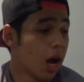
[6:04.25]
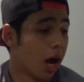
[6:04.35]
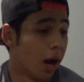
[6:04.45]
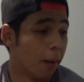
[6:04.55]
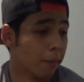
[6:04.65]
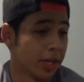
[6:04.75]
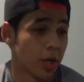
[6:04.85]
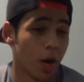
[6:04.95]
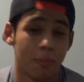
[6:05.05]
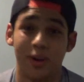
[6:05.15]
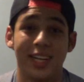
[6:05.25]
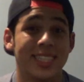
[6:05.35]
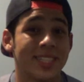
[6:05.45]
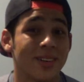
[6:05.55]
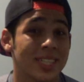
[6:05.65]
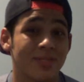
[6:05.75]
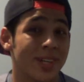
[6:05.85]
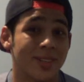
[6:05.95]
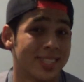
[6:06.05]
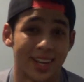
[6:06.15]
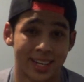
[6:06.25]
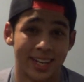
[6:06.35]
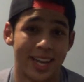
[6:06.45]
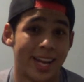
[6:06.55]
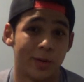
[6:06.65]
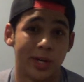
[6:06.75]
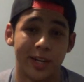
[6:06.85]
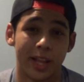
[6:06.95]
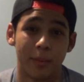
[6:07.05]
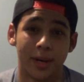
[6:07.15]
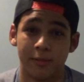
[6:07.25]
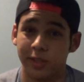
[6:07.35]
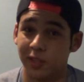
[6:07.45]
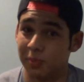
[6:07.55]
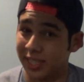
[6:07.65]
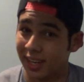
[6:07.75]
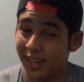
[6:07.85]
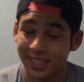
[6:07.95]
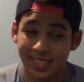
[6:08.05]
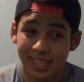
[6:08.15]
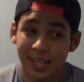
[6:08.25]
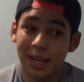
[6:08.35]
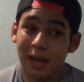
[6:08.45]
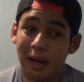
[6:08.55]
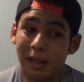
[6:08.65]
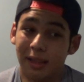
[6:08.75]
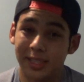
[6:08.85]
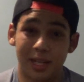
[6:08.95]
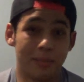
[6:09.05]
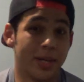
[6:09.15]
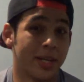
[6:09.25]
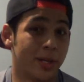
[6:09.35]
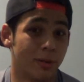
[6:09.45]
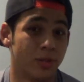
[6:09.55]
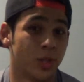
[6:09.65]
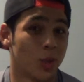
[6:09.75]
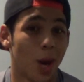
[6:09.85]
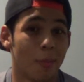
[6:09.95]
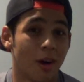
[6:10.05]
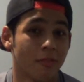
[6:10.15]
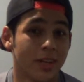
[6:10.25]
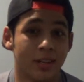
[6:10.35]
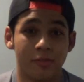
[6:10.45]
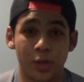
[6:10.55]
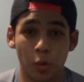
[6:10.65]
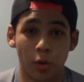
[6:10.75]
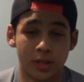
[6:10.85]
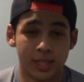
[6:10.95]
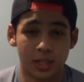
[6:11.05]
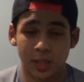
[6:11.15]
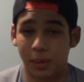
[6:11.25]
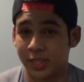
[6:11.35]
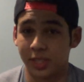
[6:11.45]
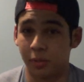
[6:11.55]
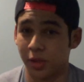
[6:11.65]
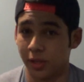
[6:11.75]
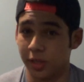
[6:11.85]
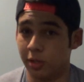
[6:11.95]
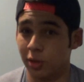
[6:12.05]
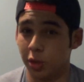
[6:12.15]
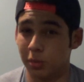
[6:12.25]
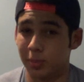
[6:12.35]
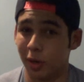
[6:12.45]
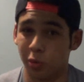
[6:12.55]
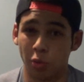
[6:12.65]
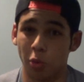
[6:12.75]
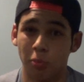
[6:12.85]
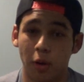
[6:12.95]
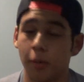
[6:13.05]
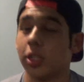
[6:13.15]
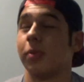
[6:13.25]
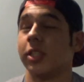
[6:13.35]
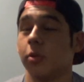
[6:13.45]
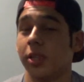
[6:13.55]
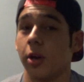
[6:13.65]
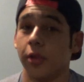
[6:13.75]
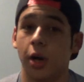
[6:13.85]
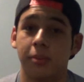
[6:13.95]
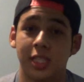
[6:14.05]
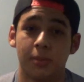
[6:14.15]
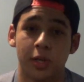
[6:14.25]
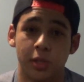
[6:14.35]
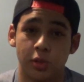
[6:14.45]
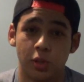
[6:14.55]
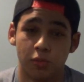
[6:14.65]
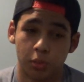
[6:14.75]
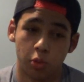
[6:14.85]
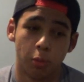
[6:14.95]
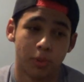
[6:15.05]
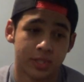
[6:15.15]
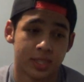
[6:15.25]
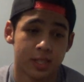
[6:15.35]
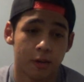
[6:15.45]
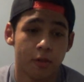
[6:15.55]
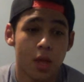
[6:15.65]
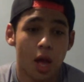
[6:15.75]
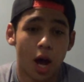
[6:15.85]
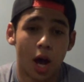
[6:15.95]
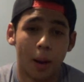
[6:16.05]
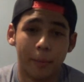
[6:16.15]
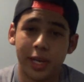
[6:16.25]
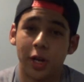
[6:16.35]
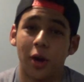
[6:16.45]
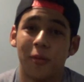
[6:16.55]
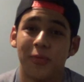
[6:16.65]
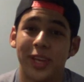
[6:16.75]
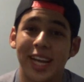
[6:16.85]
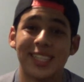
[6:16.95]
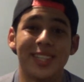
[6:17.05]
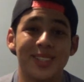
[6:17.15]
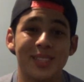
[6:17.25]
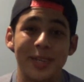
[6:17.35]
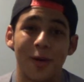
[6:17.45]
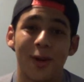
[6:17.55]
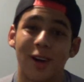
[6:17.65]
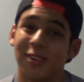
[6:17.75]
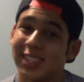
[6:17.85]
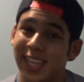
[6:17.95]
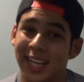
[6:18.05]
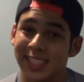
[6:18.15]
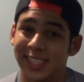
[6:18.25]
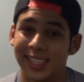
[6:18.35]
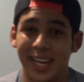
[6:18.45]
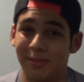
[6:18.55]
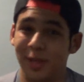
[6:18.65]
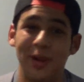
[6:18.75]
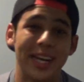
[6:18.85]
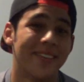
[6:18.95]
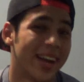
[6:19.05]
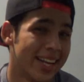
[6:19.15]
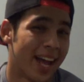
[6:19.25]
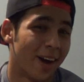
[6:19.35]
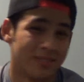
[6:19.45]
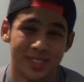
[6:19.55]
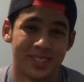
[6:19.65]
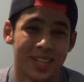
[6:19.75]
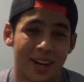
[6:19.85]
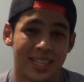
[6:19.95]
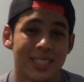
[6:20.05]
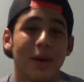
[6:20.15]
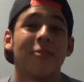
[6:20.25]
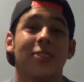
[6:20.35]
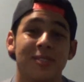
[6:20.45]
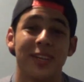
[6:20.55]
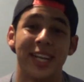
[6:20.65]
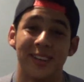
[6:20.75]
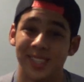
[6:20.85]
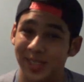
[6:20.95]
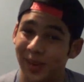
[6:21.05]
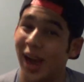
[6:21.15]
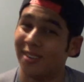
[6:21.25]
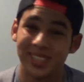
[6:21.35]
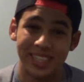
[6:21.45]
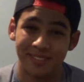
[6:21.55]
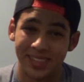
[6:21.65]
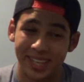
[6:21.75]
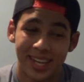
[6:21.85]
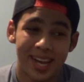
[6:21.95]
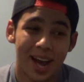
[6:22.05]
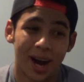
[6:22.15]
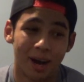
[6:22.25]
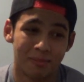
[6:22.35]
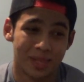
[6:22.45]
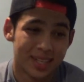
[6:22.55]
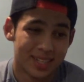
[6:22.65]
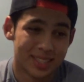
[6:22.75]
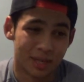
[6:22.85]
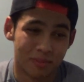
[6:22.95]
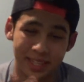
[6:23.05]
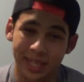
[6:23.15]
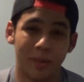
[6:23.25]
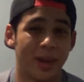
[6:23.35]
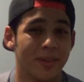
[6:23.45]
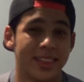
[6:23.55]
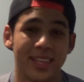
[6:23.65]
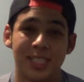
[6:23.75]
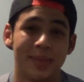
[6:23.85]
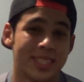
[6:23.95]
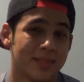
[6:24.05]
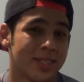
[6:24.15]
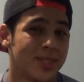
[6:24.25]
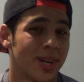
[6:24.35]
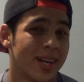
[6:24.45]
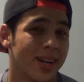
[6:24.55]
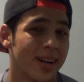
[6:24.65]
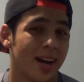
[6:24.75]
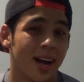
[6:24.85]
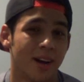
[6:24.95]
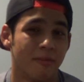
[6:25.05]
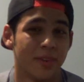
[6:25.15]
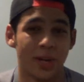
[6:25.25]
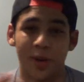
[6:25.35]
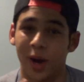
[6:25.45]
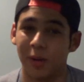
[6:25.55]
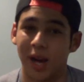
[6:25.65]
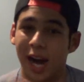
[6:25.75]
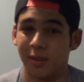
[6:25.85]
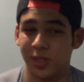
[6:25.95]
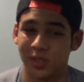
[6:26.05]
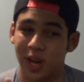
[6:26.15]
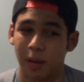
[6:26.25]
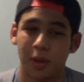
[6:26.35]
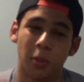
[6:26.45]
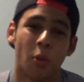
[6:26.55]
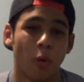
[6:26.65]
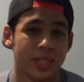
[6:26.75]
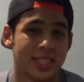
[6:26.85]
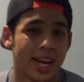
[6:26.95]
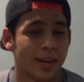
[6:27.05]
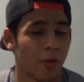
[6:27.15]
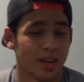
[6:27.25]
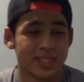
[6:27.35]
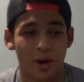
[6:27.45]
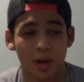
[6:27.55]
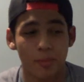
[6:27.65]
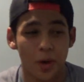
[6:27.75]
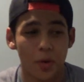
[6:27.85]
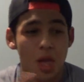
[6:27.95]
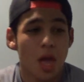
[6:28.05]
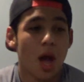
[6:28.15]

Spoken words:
But you know, I'm pretty sure this video is not going to get anywhere near that amount of views, because there's going to be a huge drop-off in viewers, especially with all the YouTubes about Google, especially with all the updates about YouTube from Google Plus and stuff. But you know, you guys are used to me going off on tangents, and I'm doing it right now. I'm so sorry. This is my first video, so you have to give me some leeway with this, because I'm still trying to figure out how to talk about the points that I want to talk about.